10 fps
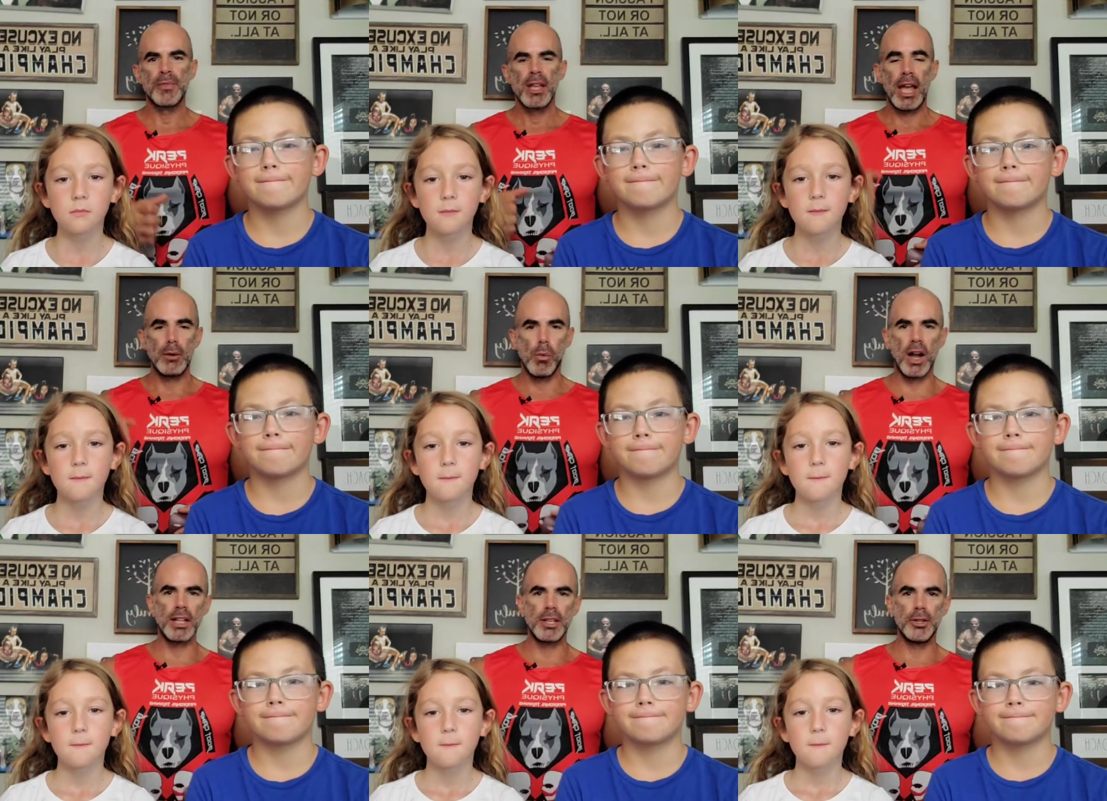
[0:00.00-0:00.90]
Speaker 1: and wanted
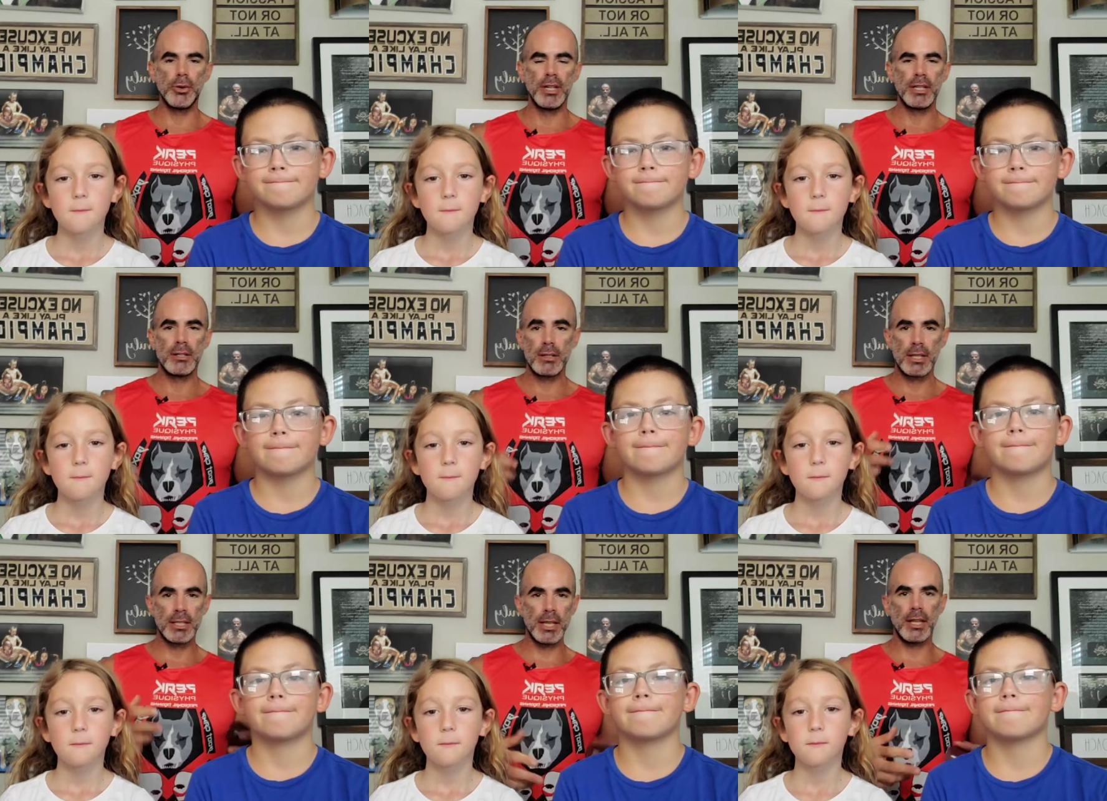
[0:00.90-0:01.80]
to do it to
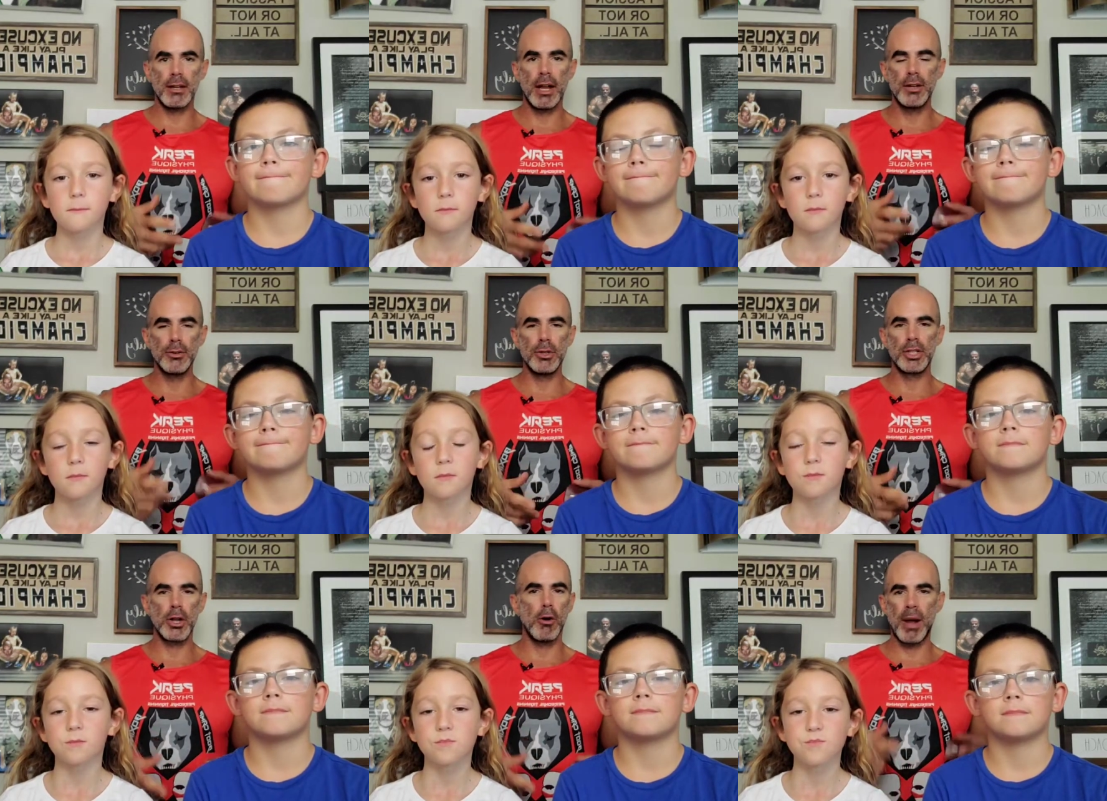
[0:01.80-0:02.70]
sit here and do this
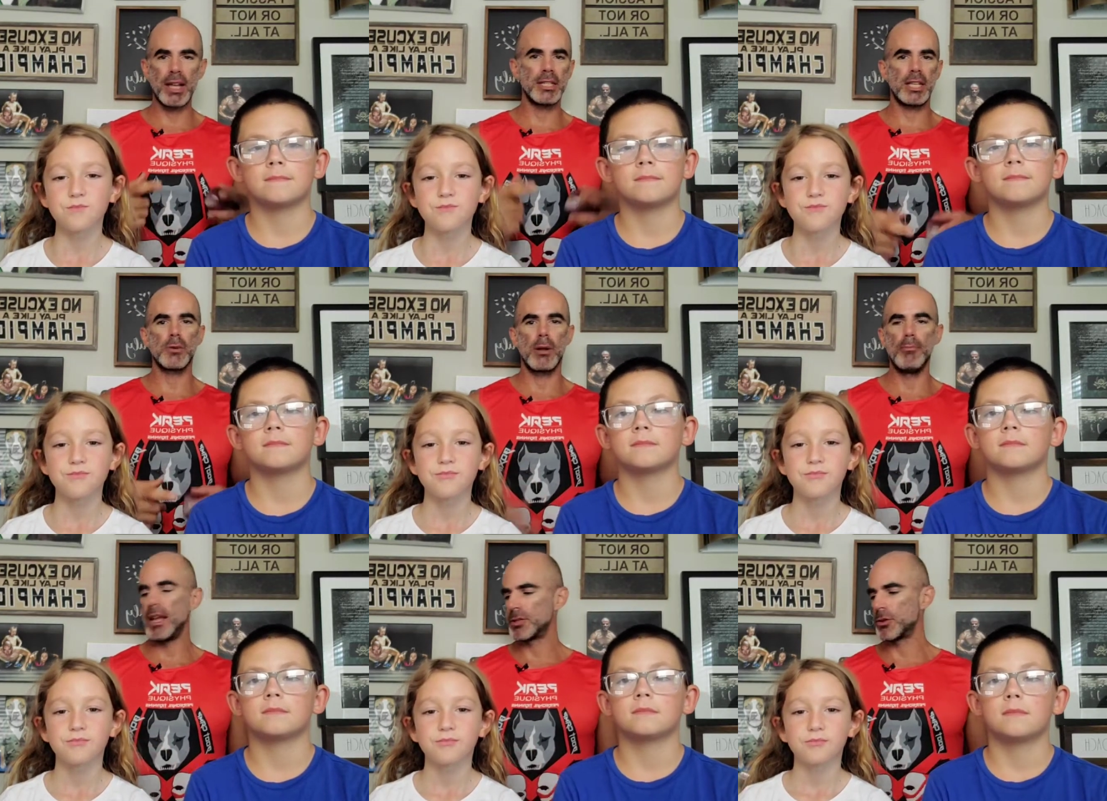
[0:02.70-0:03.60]
show, probably because they just want to
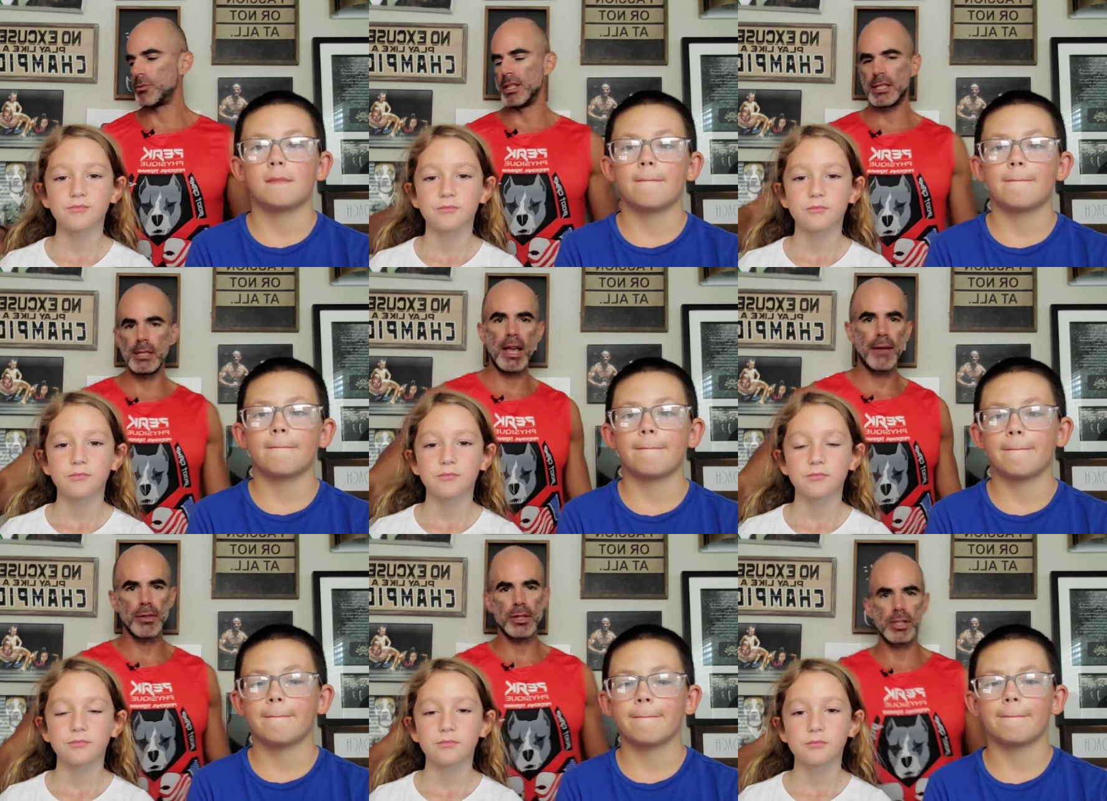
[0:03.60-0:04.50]
mess with me and see me have to
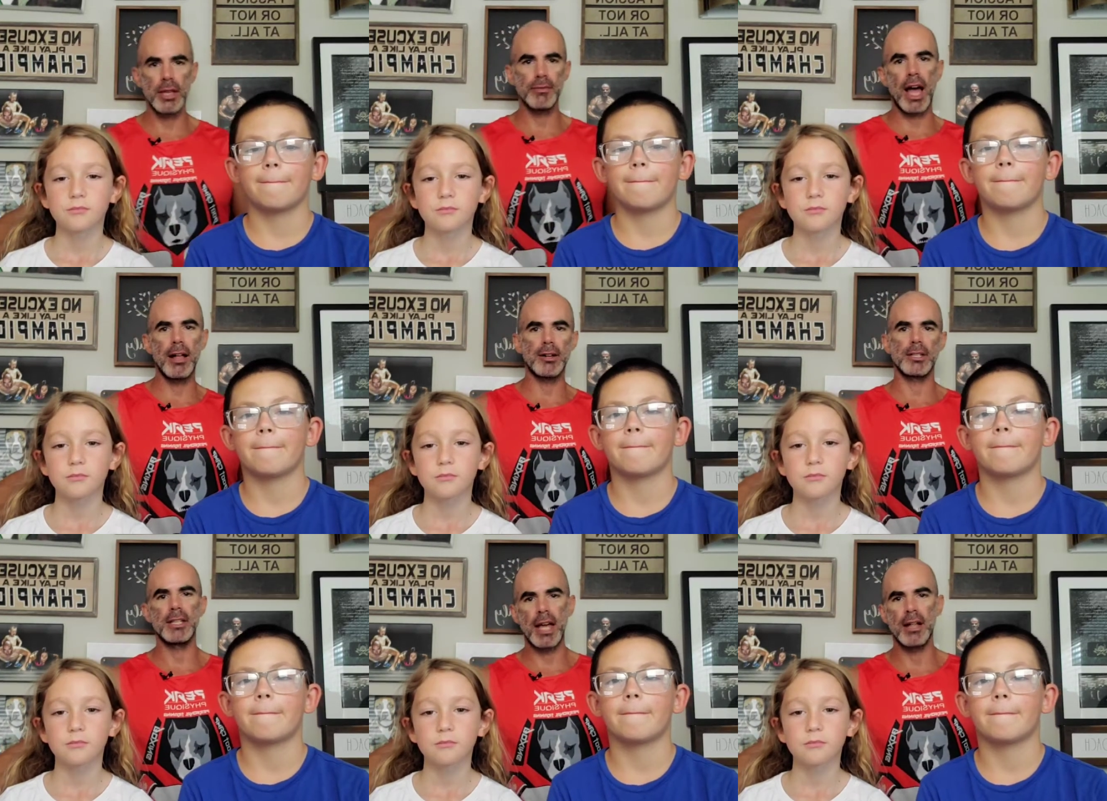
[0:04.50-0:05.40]
just give dollars and
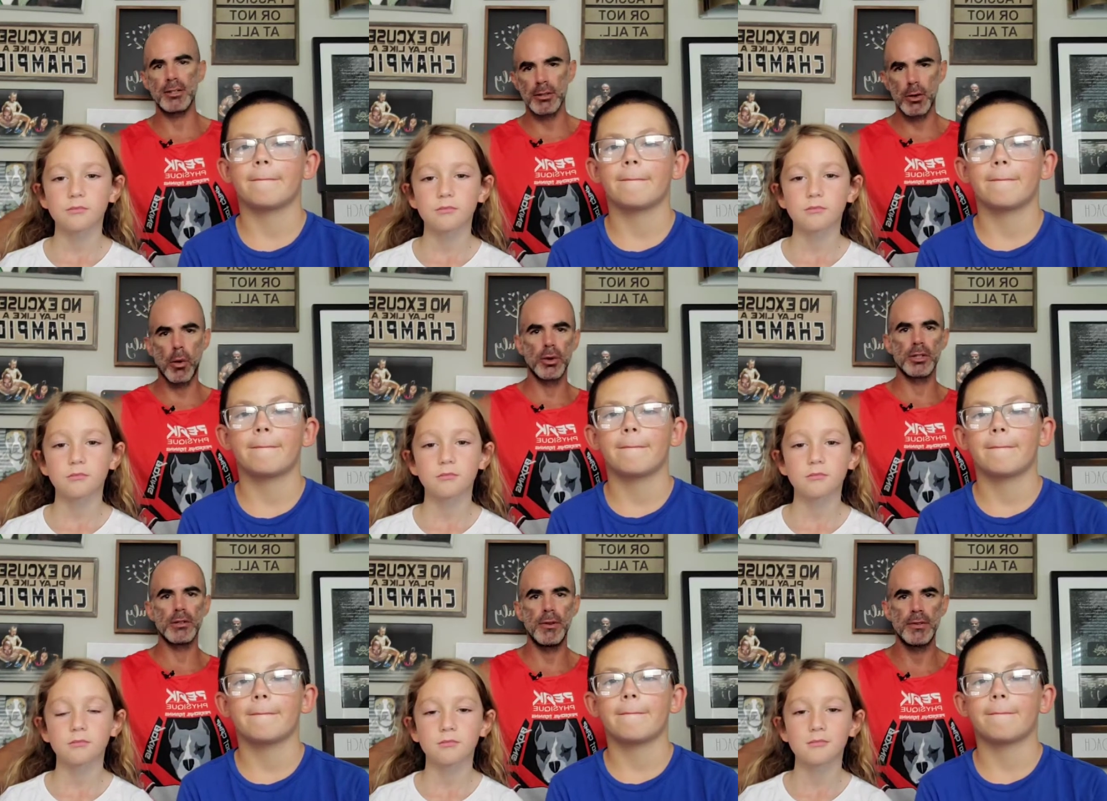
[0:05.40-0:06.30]
dollars and quarters and
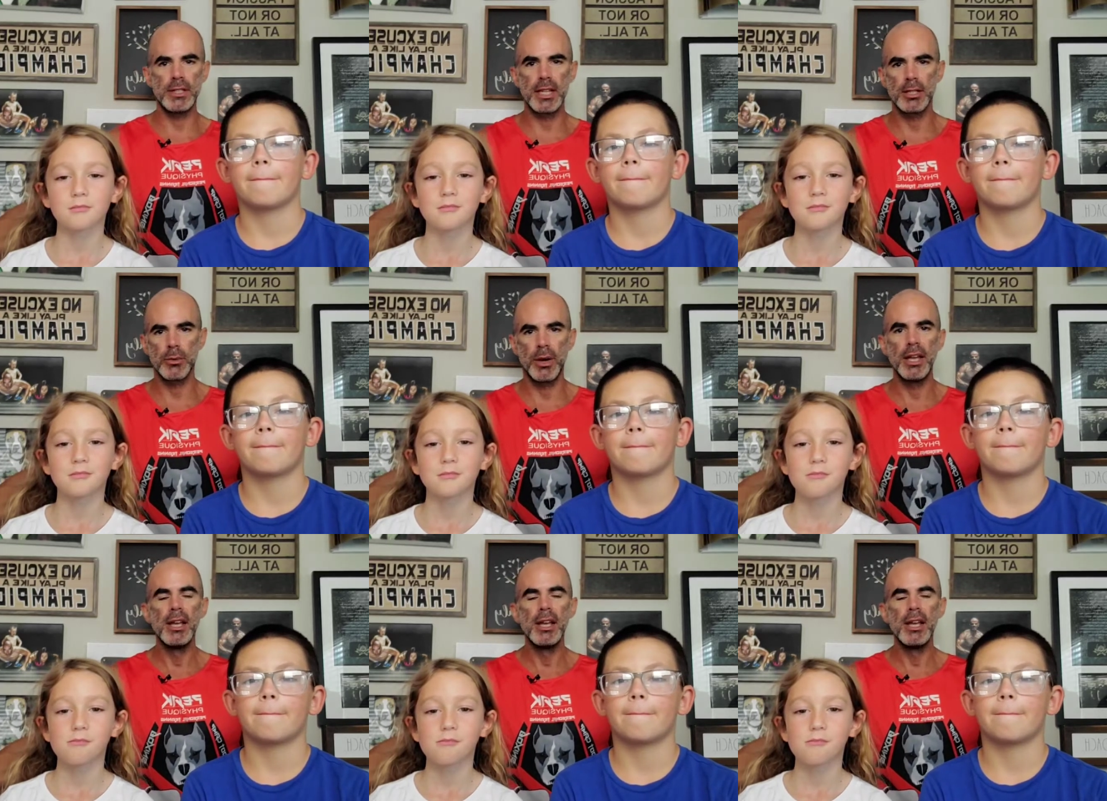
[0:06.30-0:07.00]
fifty cents away.